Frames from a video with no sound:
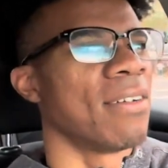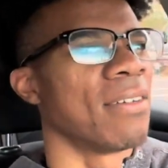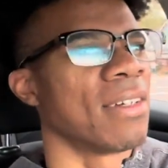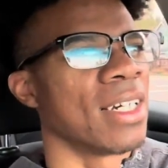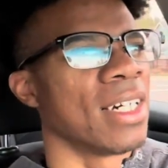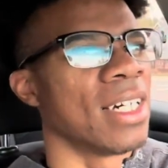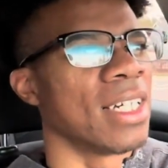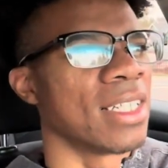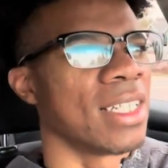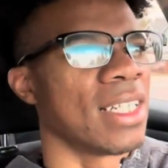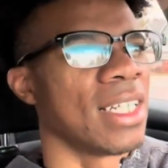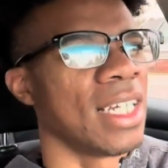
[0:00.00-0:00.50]
On the
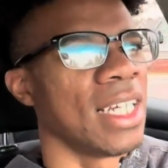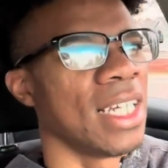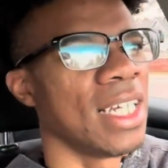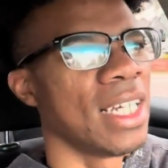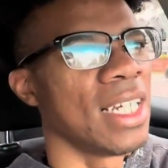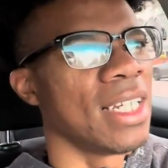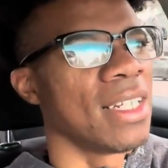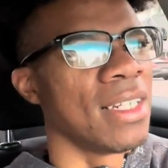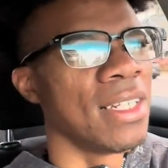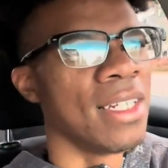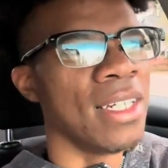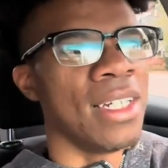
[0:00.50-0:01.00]
other
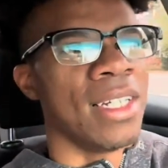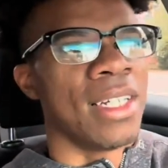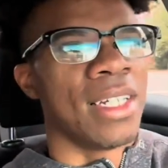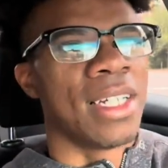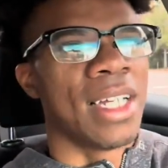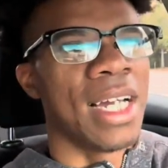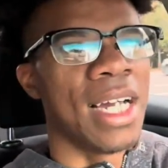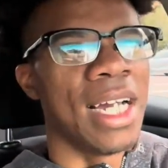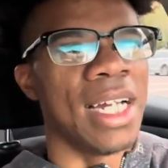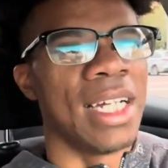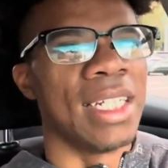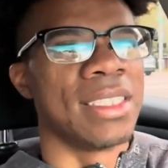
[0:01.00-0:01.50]
hand,
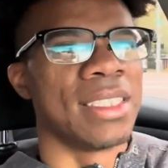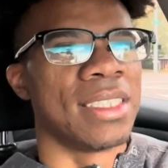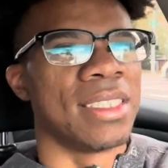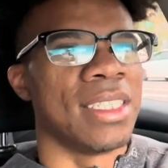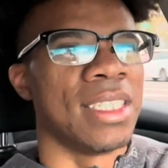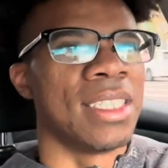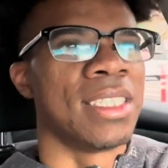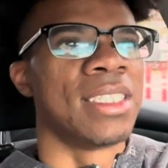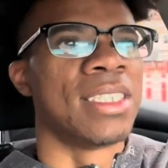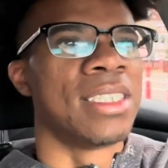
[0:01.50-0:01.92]
guys, this